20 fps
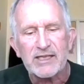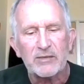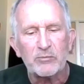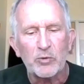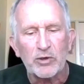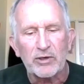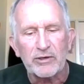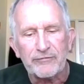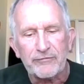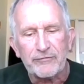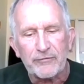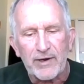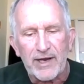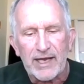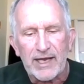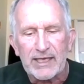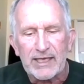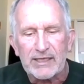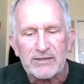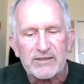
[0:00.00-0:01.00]
some were
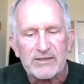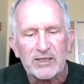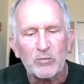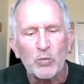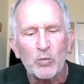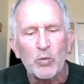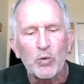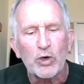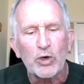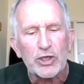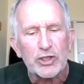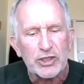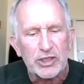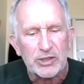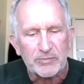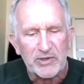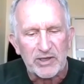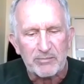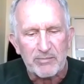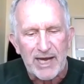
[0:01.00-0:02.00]
afraid, and some
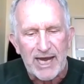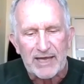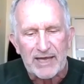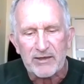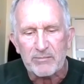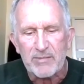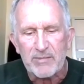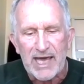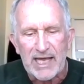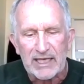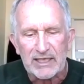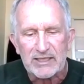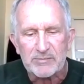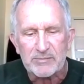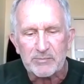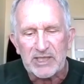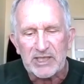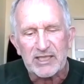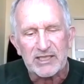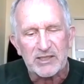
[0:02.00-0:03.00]
worshiped the mathematics
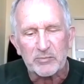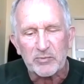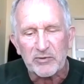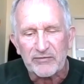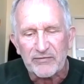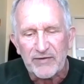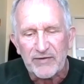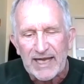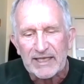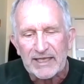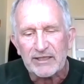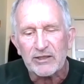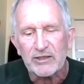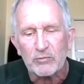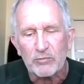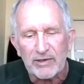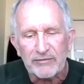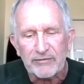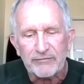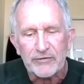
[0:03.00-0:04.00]
because it provided a
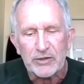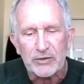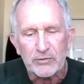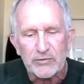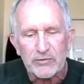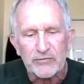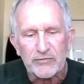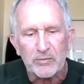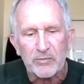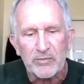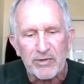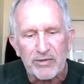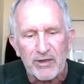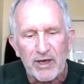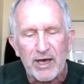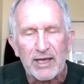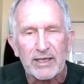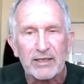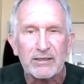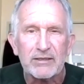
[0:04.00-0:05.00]
refuge from
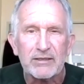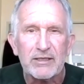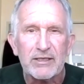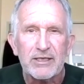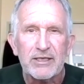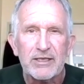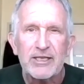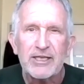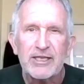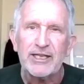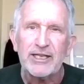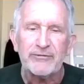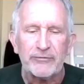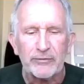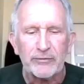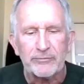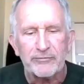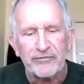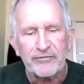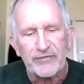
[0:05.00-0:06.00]
thought and
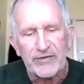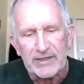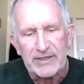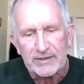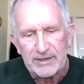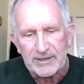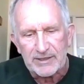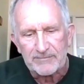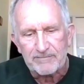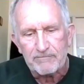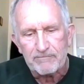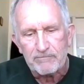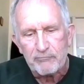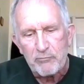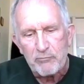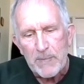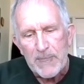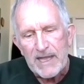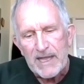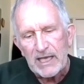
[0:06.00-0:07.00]
from feeling.
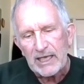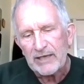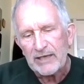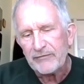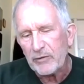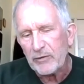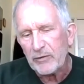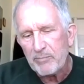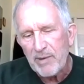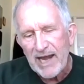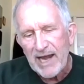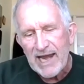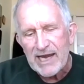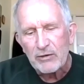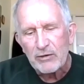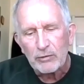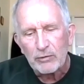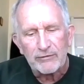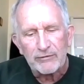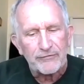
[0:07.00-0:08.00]
If a
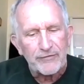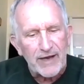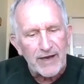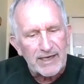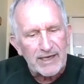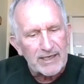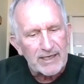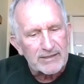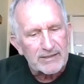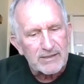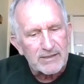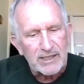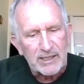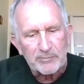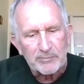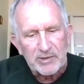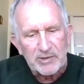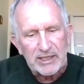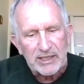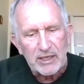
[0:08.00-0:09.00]
bank or a finance
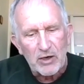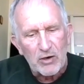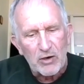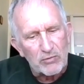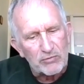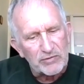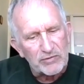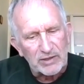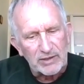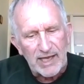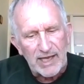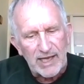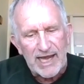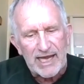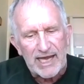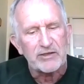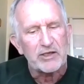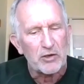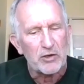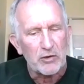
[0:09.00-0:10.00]
company owned the
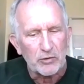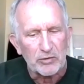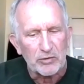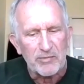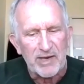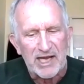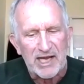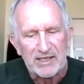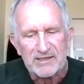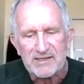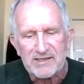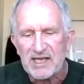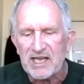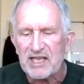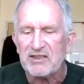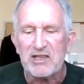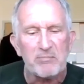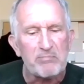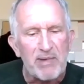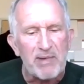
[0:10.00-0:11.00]
land, the owner man
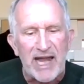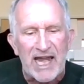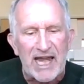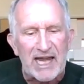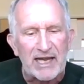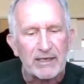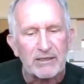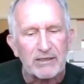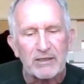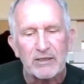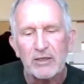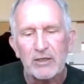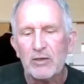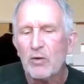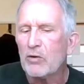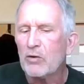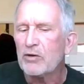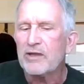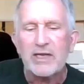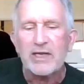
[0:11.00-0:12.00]
said, the bank
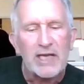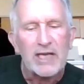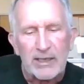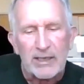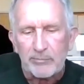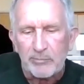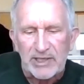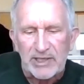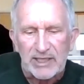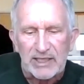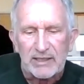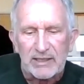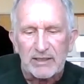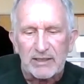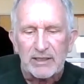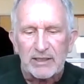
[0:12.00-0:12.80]
or the company